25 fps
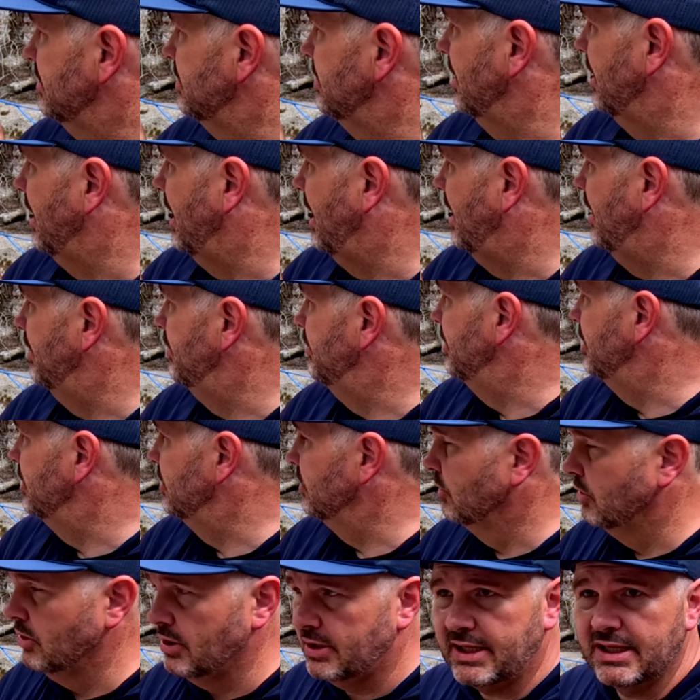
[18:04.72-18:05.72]

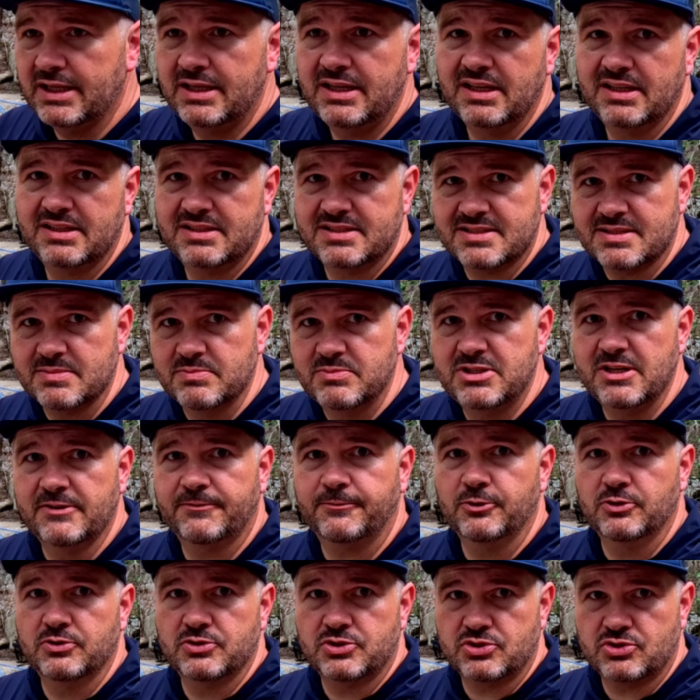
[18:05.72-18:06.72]
look into some
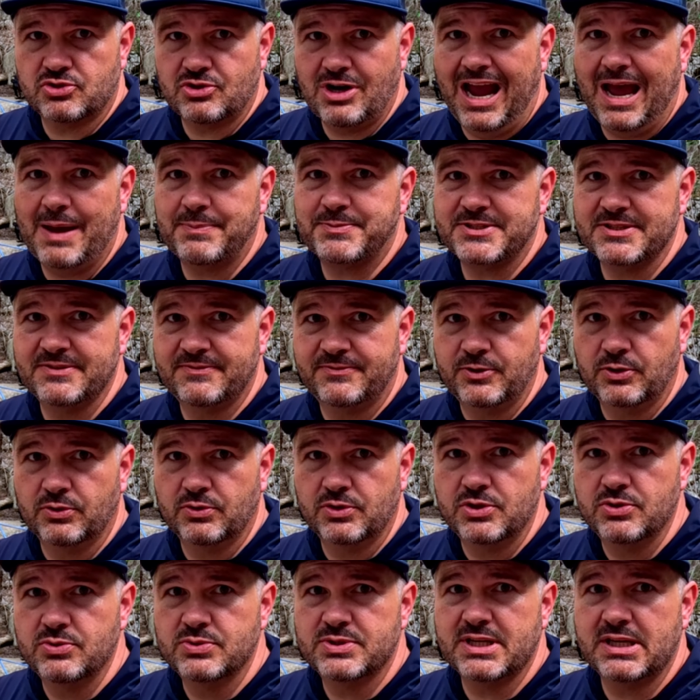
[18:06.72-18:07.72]
different straps if you're
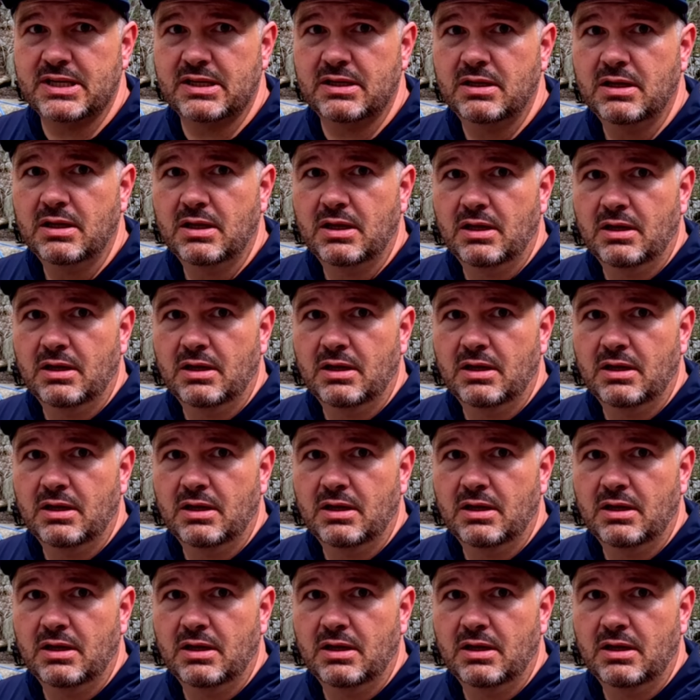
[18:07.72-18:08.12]
using